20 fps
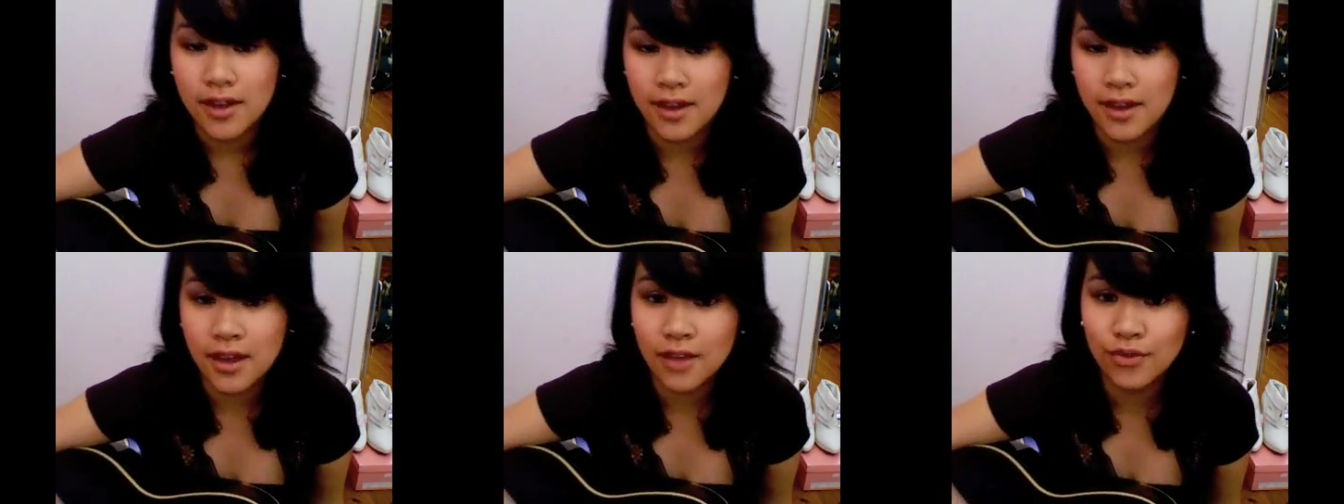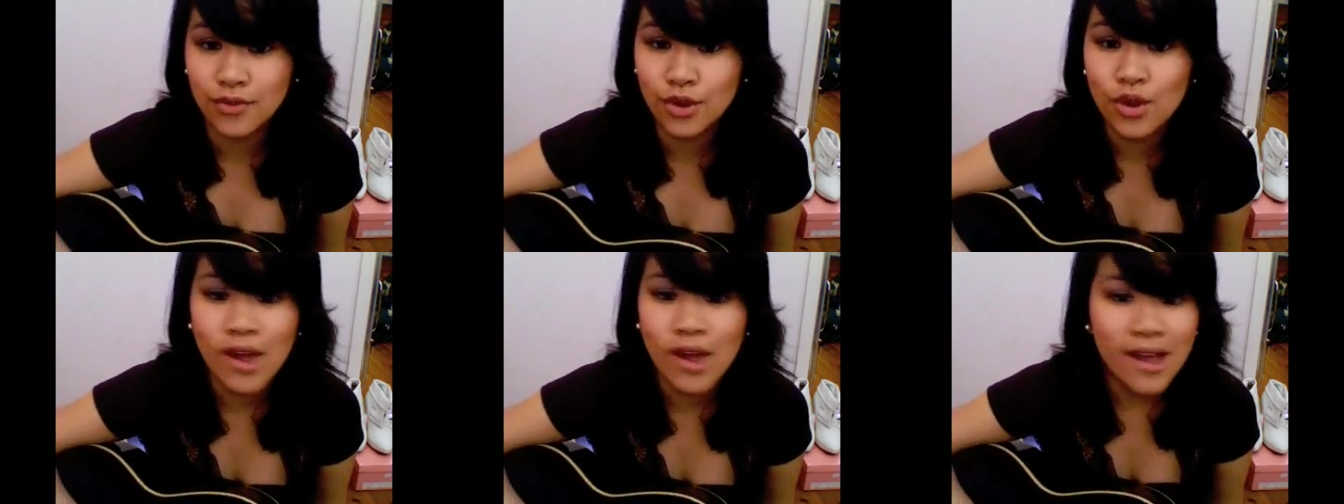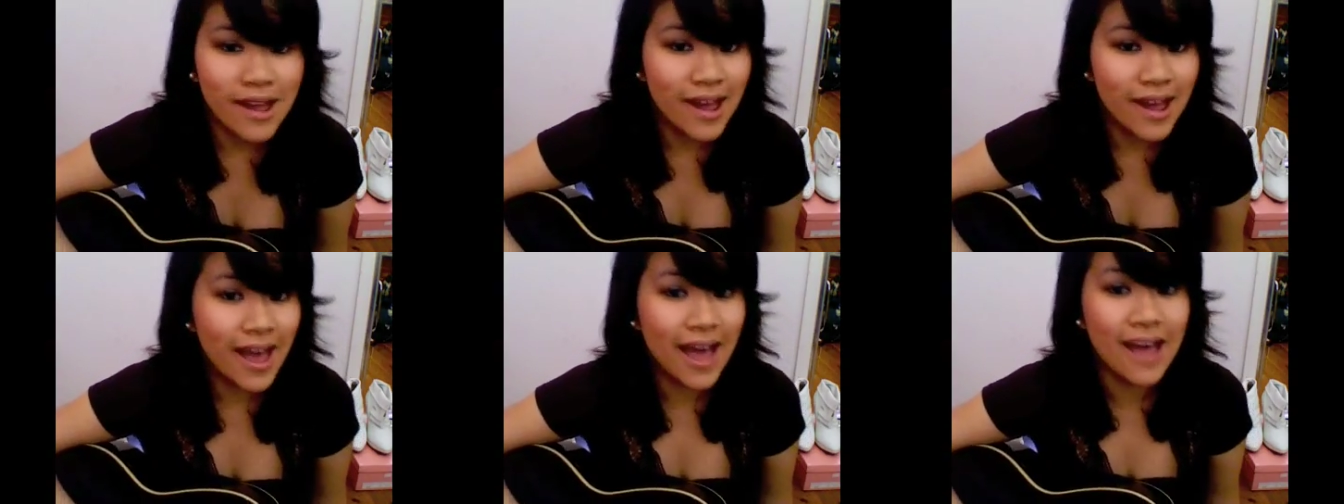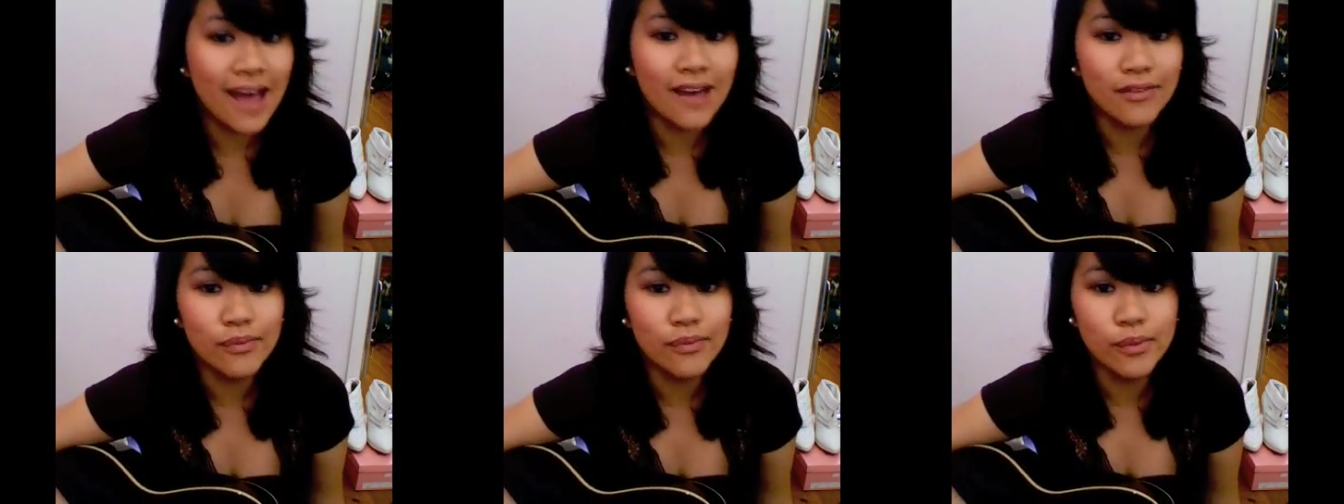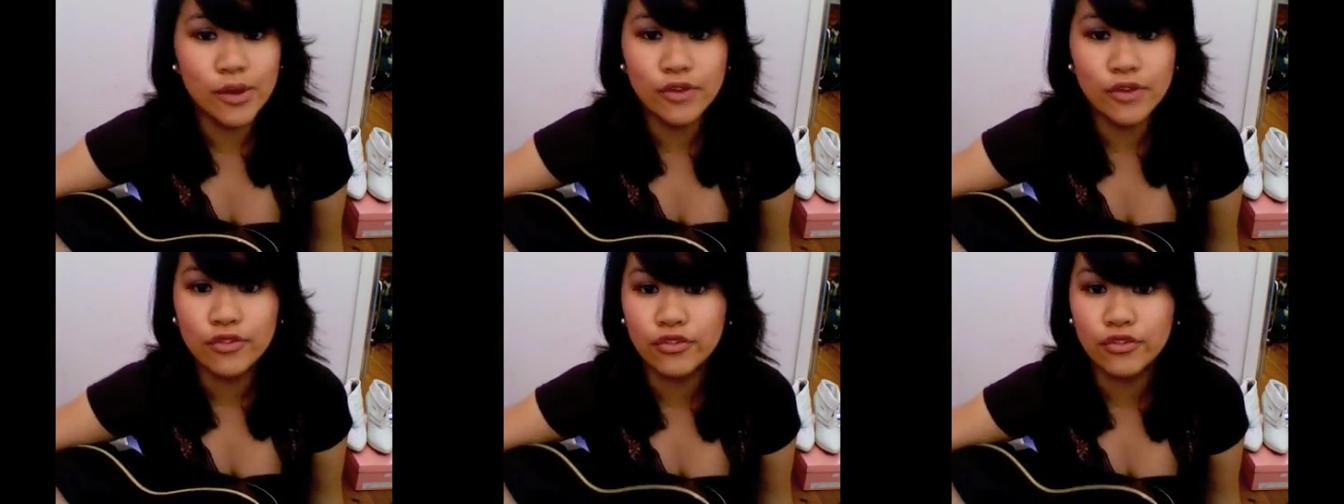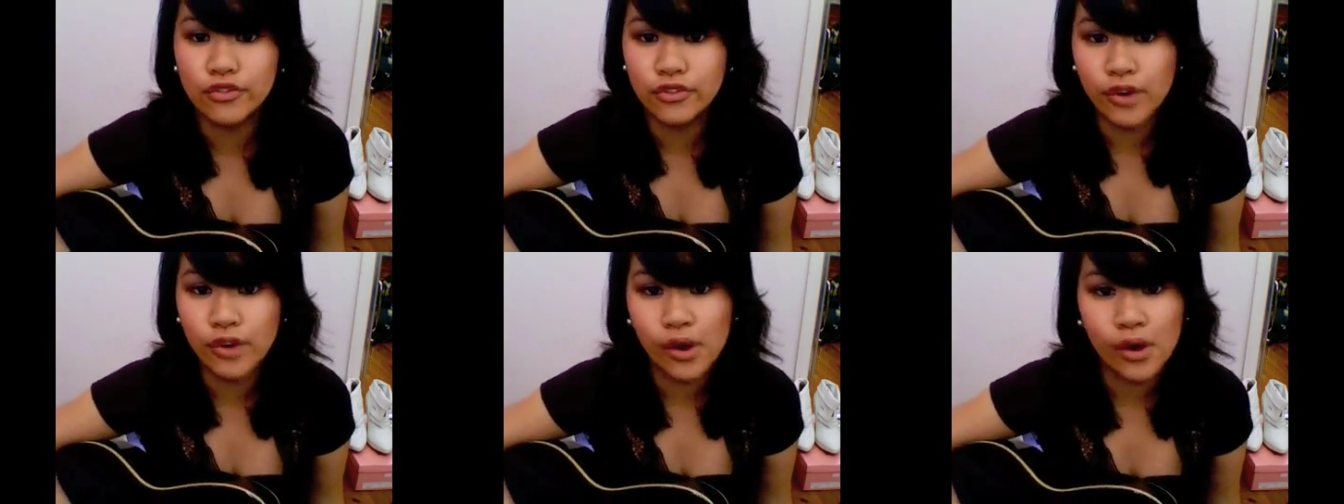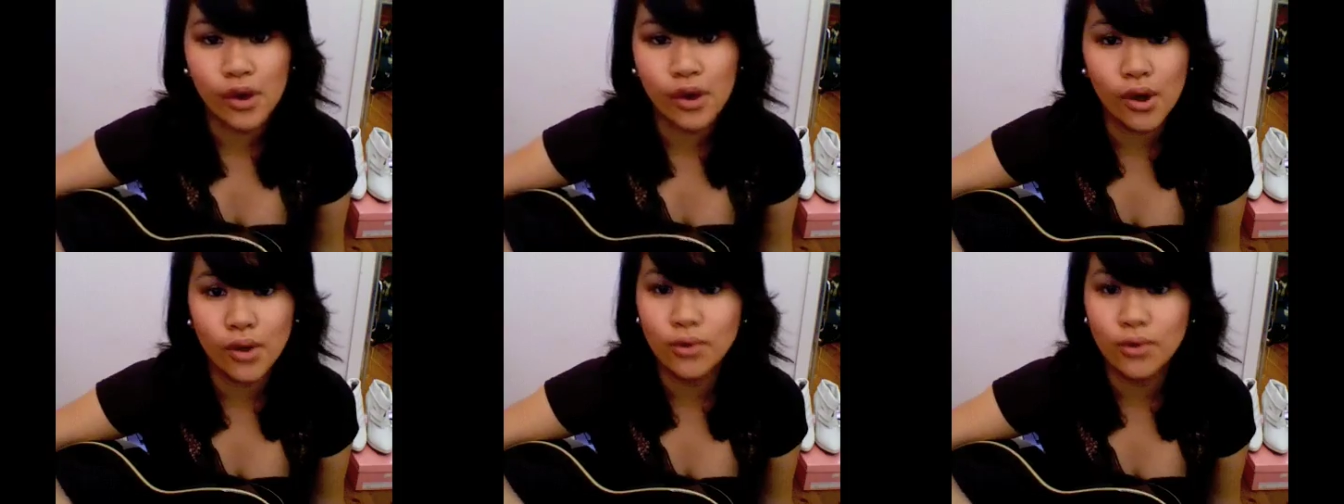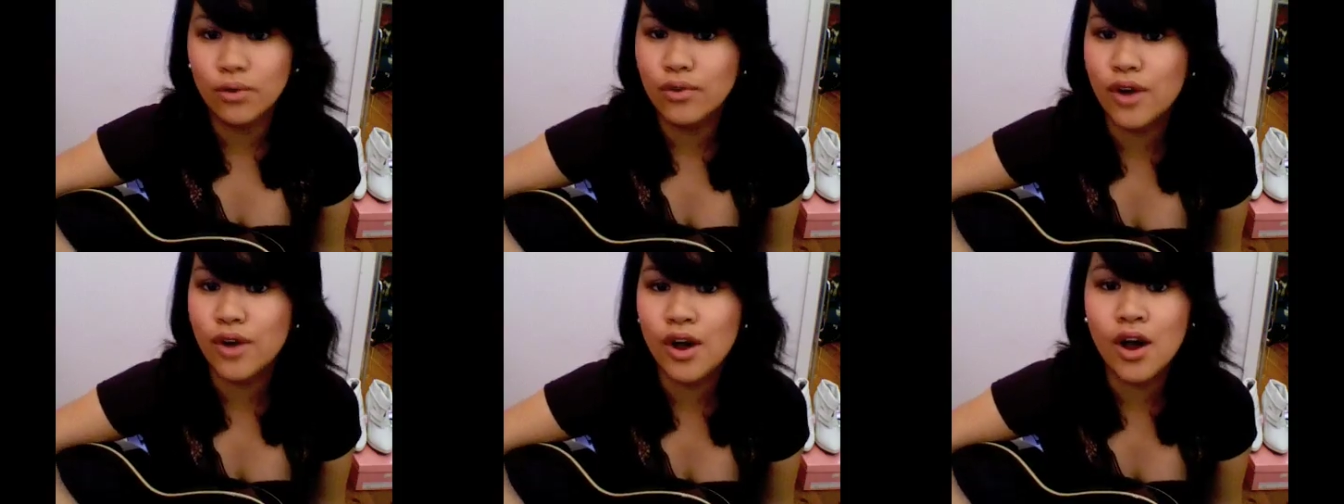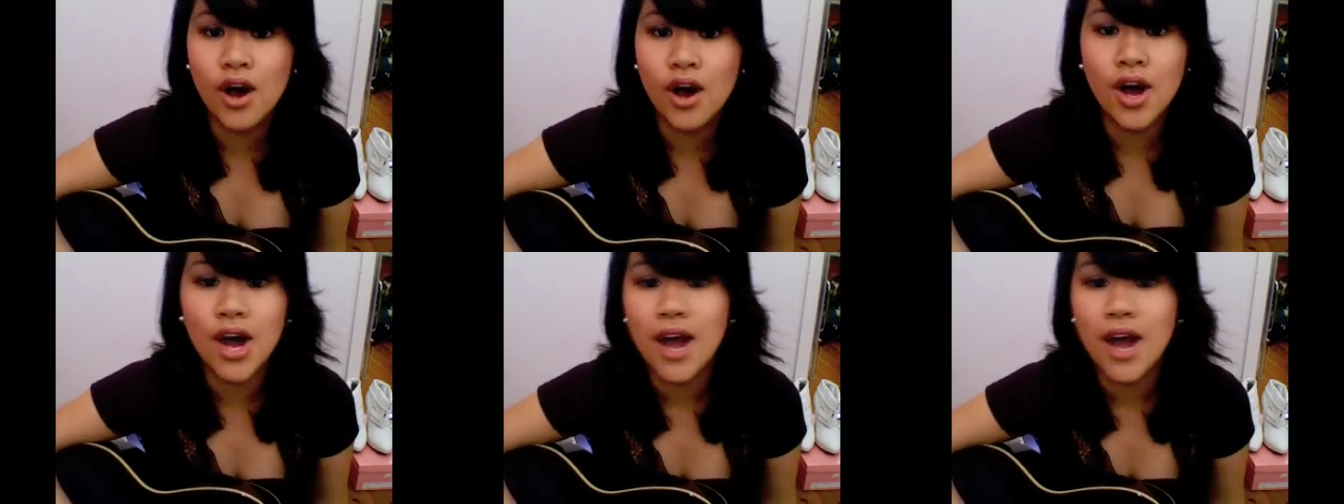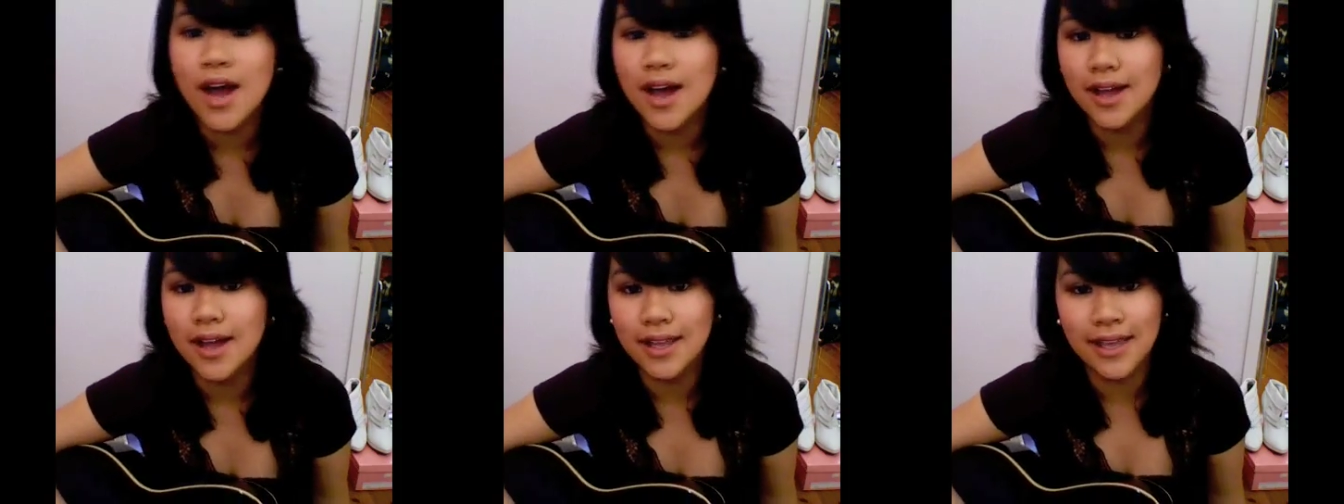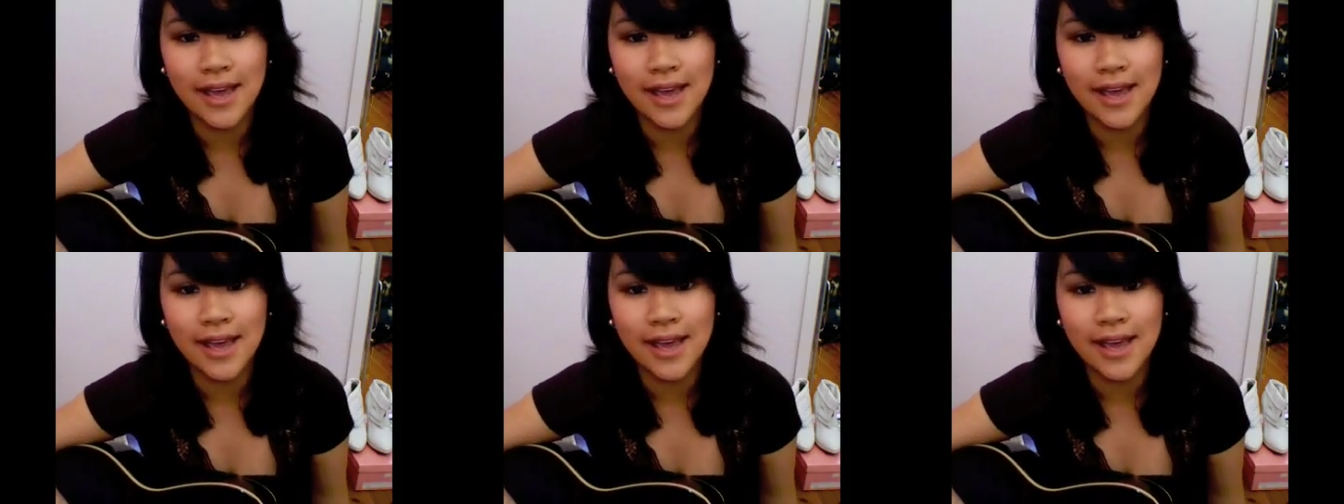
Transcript: ever have before.